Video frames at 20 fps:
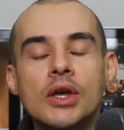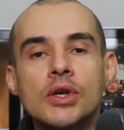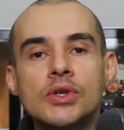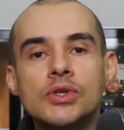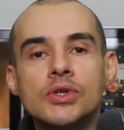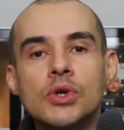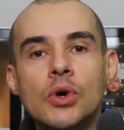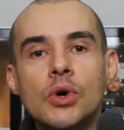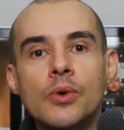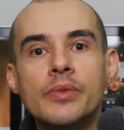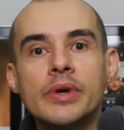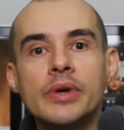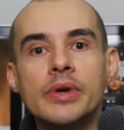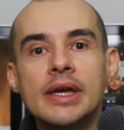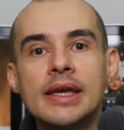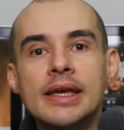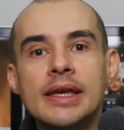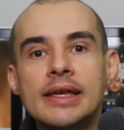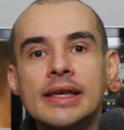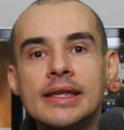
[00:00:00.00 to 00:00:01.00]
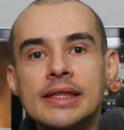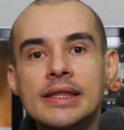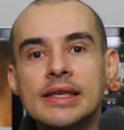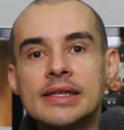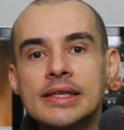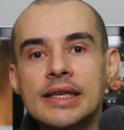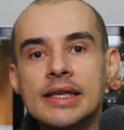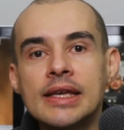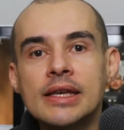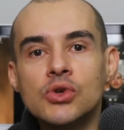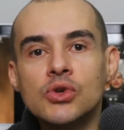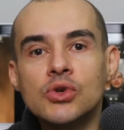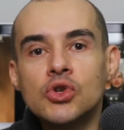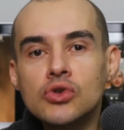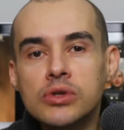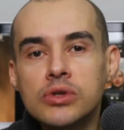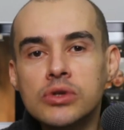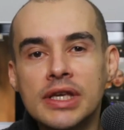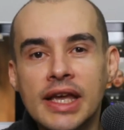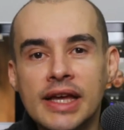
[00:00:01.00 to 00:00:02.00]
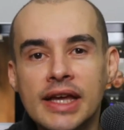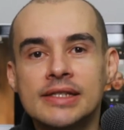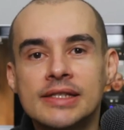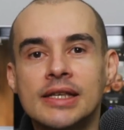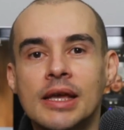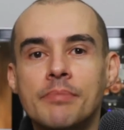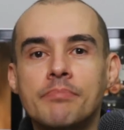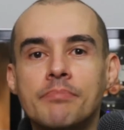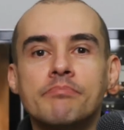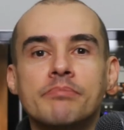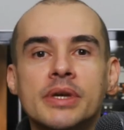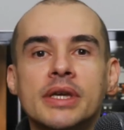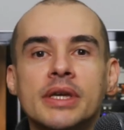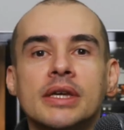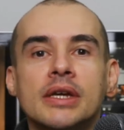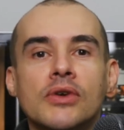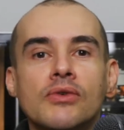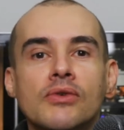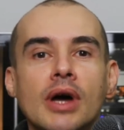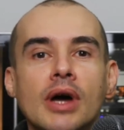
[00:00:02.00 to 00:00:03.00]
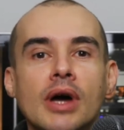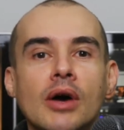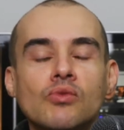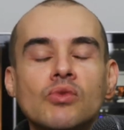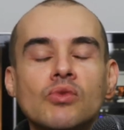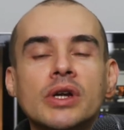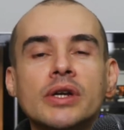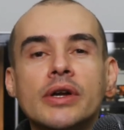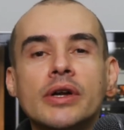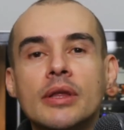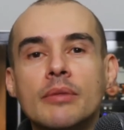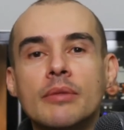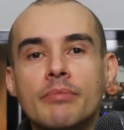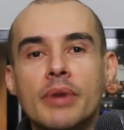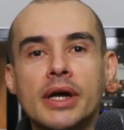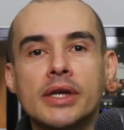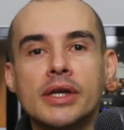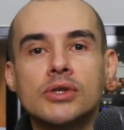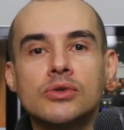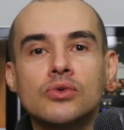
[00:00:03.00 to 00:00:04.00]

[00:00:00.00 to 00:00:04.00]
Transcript: So this usually ends up being around $100 to